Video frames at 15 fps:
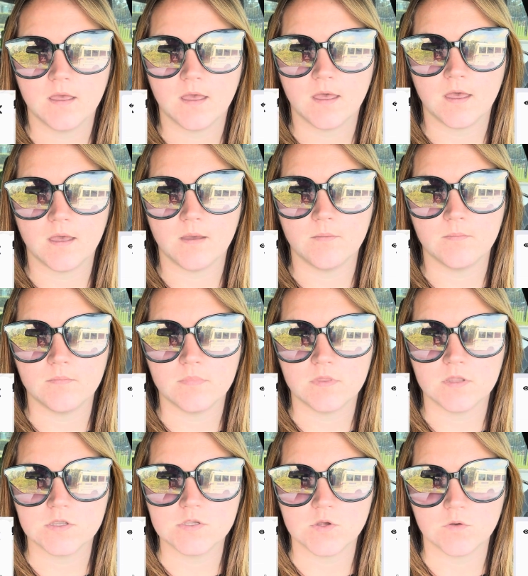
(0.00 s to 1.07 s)
Um,
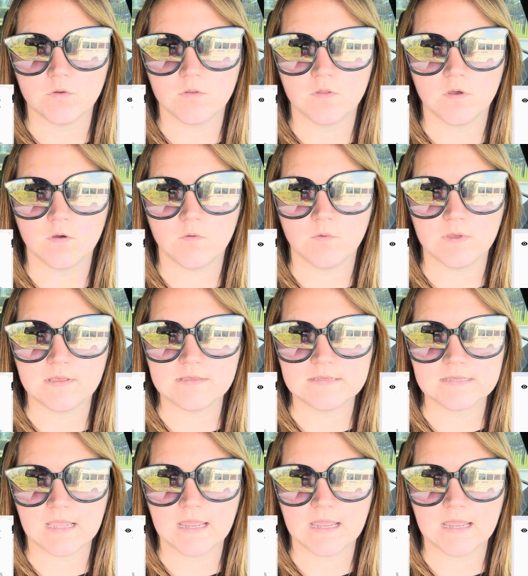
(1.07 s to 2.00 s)
the total though was